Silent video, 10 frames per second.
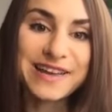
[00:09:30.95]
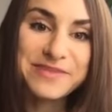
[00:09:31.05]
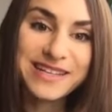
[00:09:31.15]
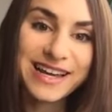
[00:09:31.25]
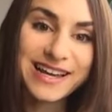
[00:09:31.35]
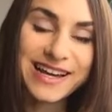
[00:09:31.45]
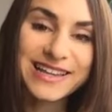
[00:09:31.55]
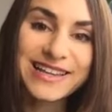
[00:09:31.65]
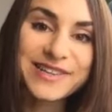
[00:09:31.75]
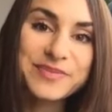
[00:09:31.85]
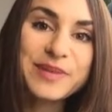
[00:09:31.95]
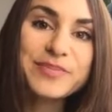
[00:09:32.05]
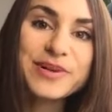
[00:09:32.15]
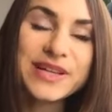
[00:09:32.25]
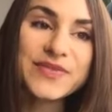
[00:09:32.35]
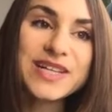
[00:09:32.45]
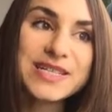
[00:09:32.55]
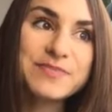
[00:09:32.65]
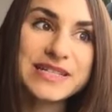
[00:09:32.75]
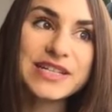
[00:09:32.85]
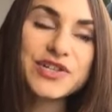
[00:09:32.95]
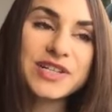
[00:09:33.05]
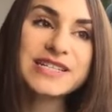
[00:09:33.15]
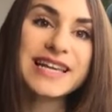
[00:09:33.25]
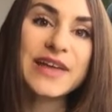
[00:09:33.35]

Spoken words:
I mean, people in these positions,